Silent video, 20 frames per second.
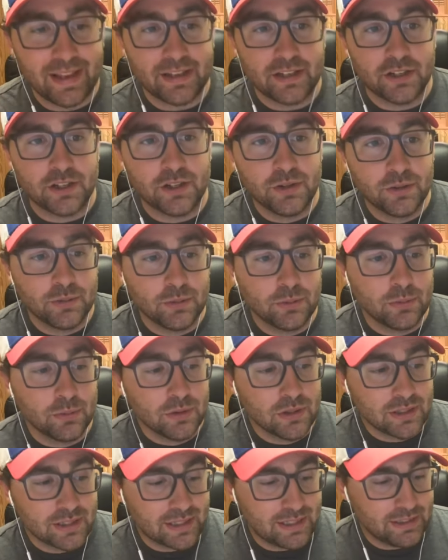that
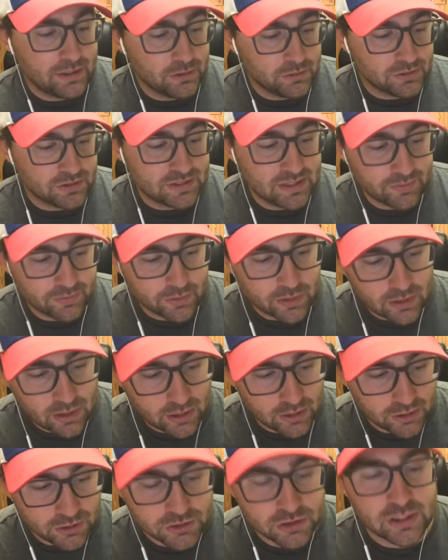you can use different
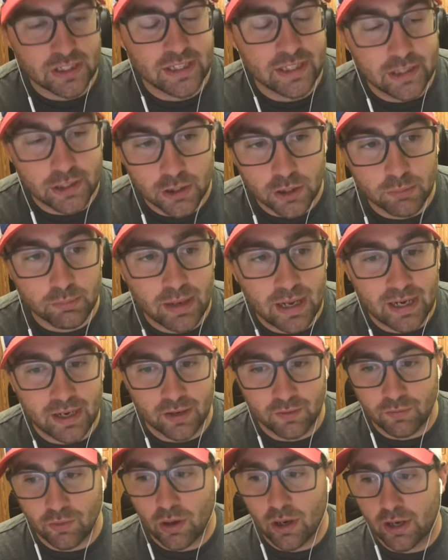colors in your
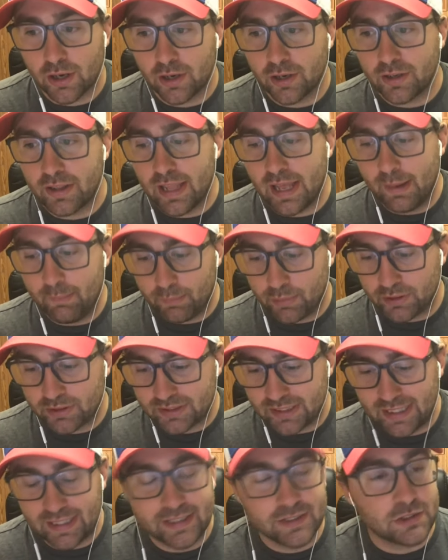body of water that
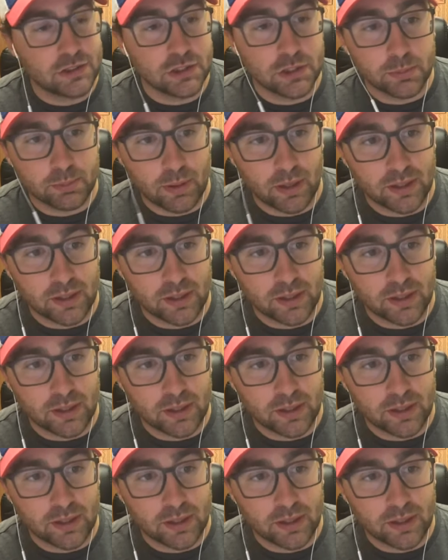pertain to your